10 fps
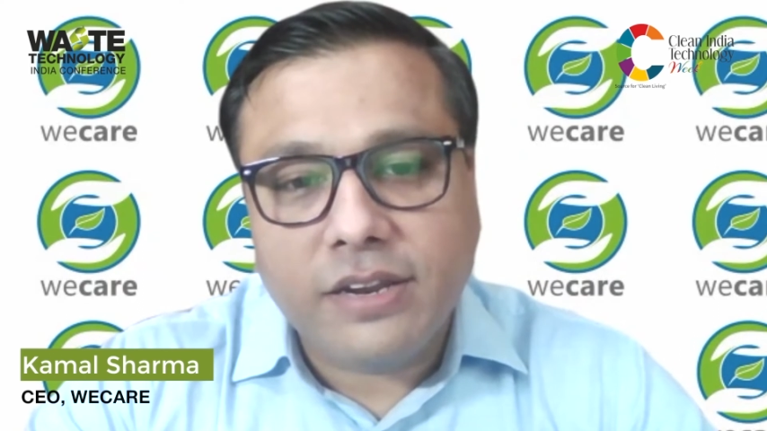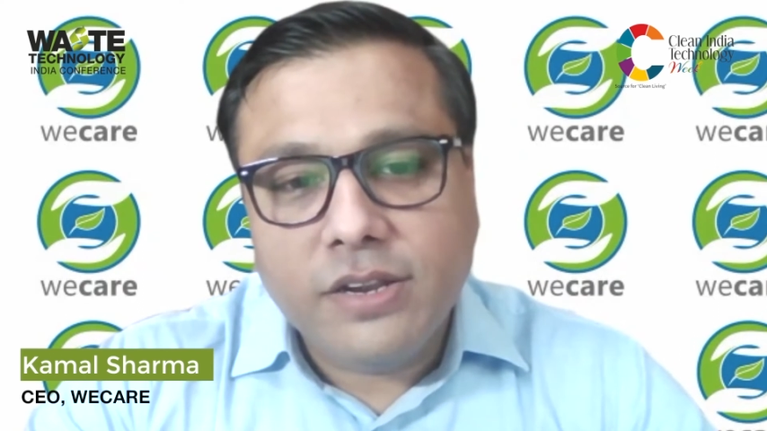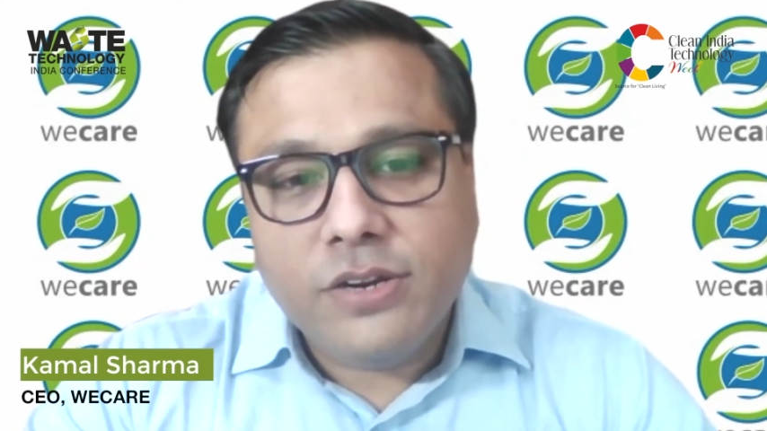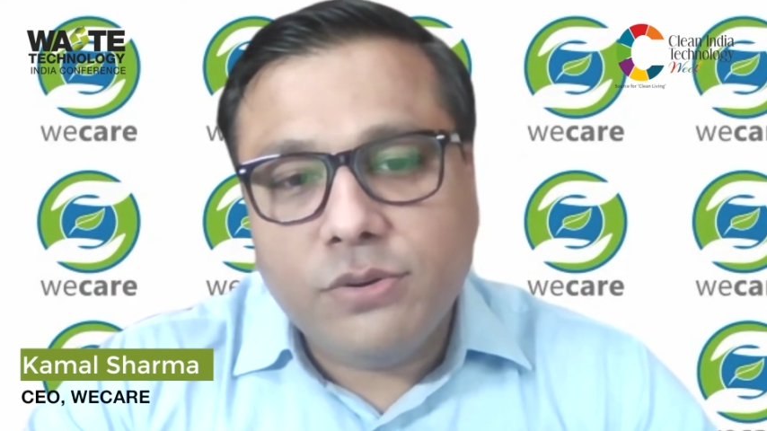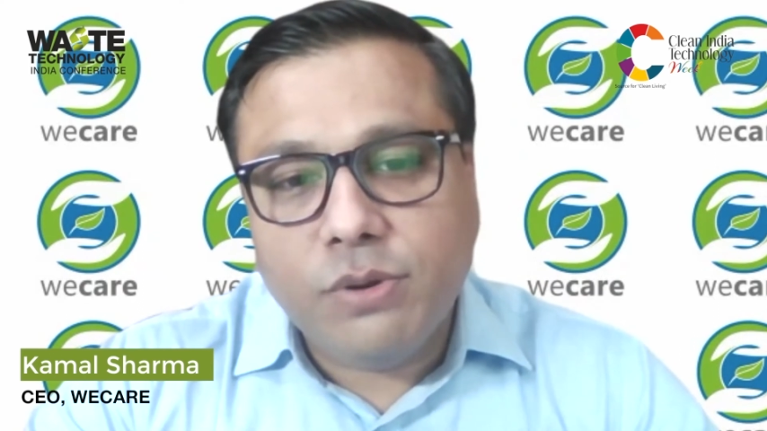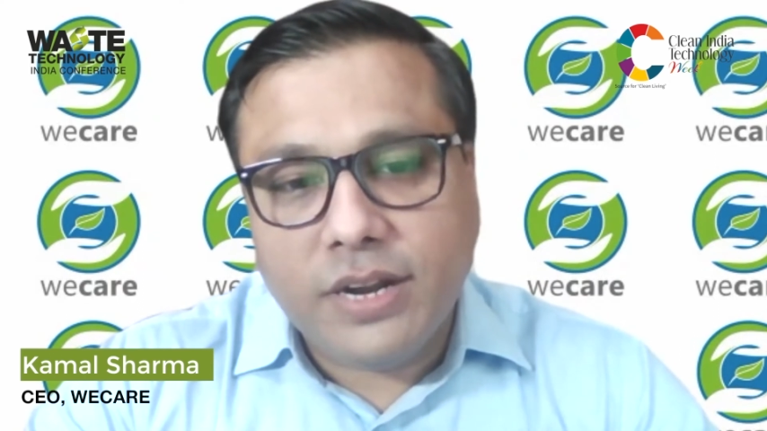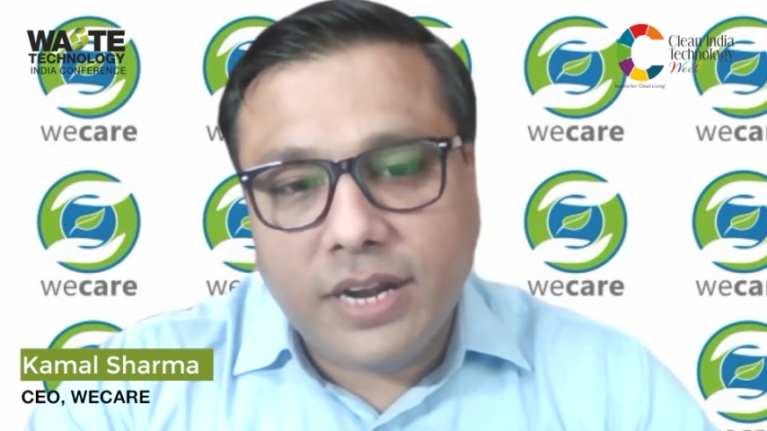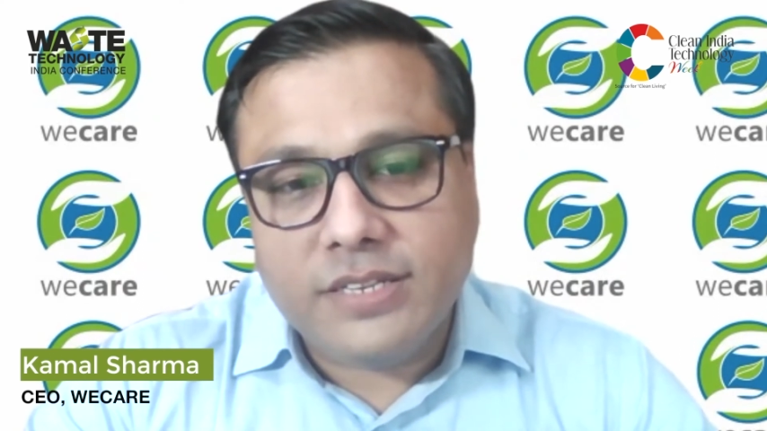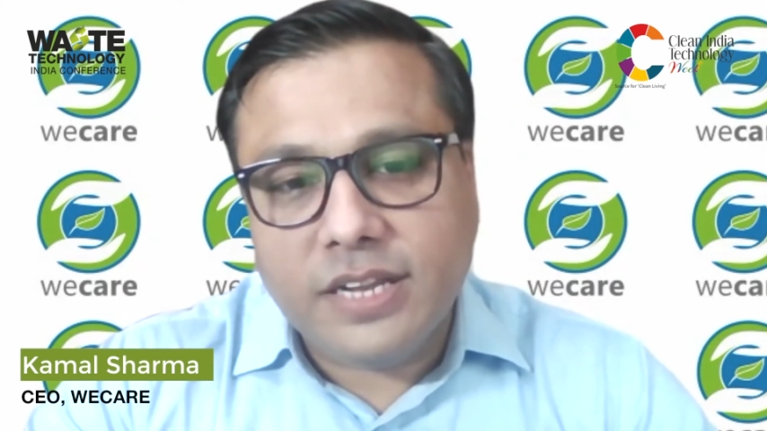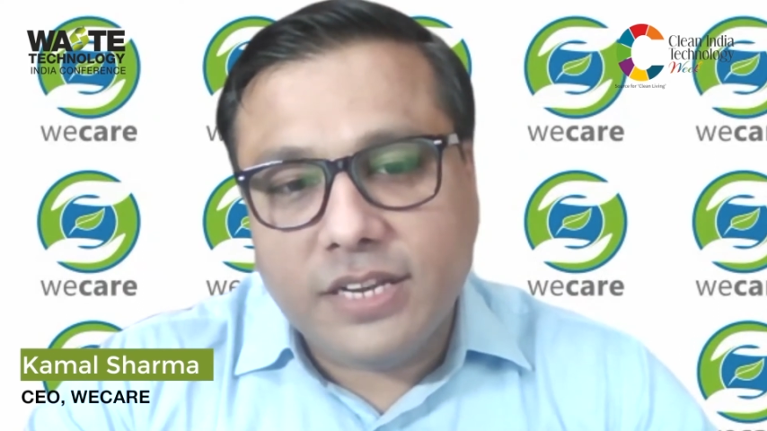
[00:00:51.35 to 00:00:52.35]
to address
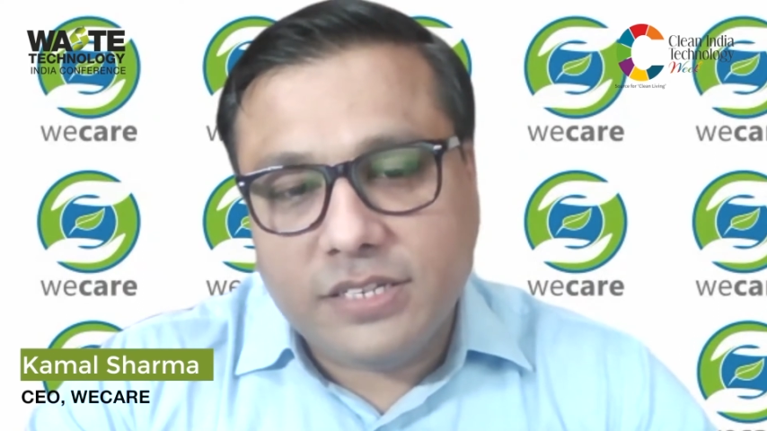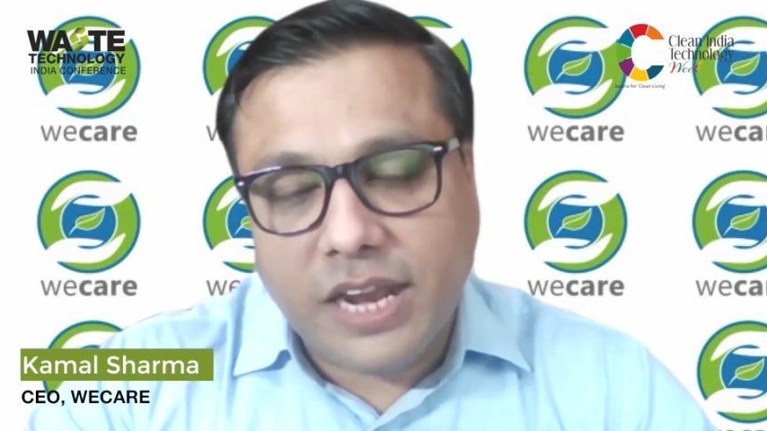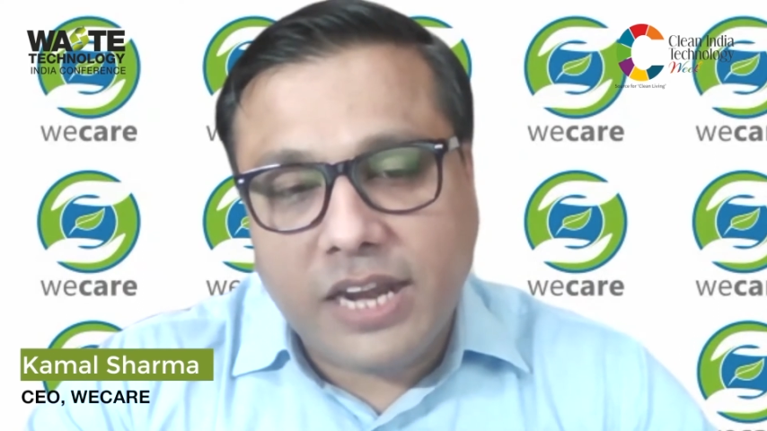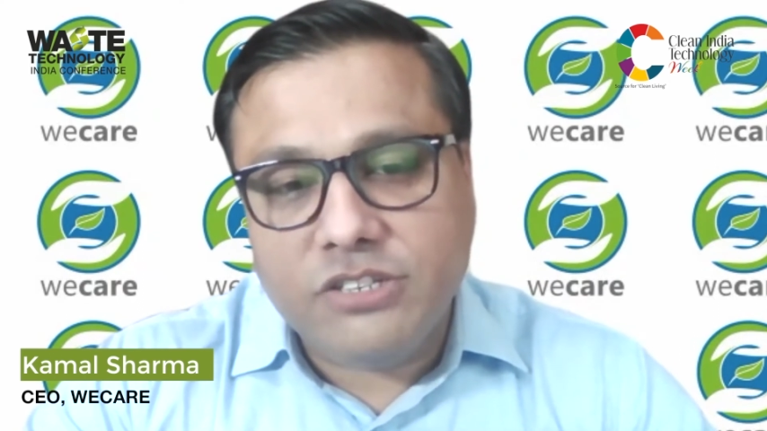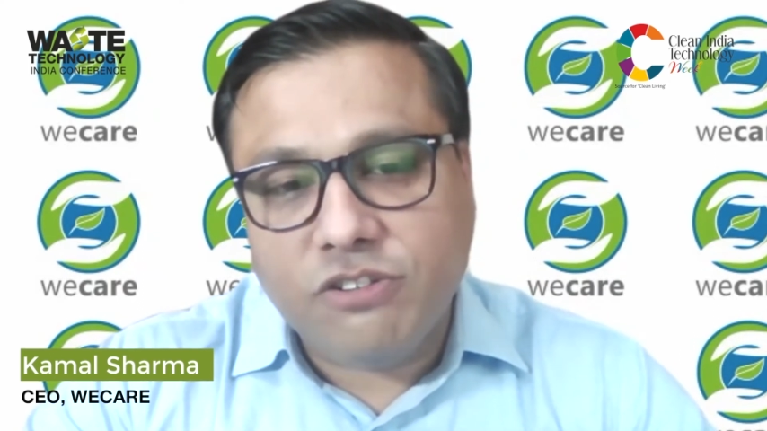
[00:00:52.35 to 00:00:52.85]
the challenge of